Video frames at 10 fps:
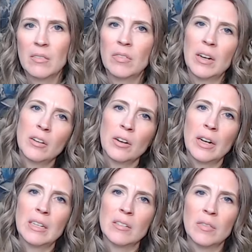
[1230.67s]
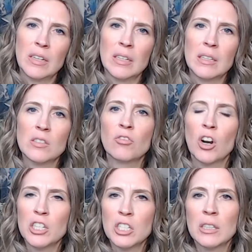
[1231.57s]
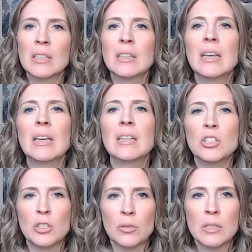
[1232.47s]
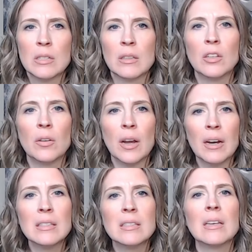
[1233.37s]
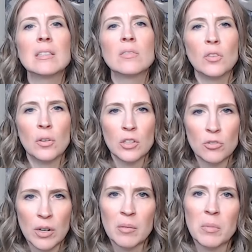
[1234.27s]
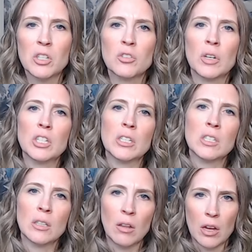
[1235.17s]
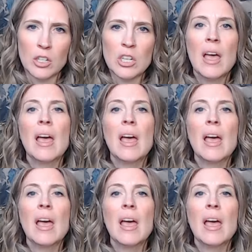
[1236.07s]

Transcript: the veterinarian defendants fraudulently induced the United States Food and Drug Administration to launch